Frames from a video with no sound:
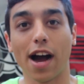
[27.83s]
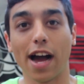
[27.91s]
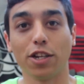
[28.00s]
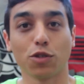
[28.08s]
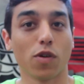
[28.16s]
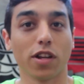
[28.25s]

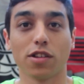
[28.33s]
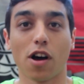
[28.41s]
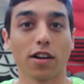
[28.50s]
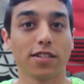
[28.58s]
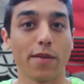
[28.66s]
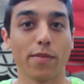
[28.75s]
I just want to
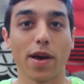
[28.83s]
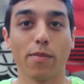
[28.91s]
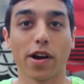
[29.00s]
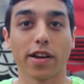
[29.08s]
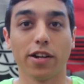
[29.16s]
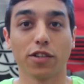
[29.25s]
talk Tampa Bay
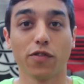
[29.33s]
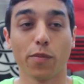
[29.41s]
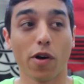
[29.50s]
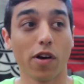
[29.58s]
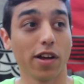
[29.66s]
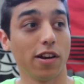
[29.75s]
Buccaneers
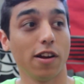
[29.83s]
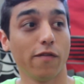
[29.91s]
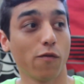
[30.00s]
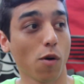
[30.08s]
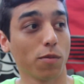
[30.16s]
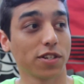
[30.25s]
football in an
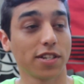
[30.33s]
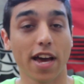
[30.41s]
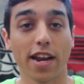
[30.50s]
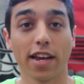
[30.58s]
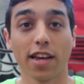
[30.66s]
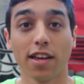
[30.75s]
informal
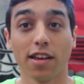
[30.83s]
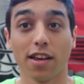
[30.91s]
setting.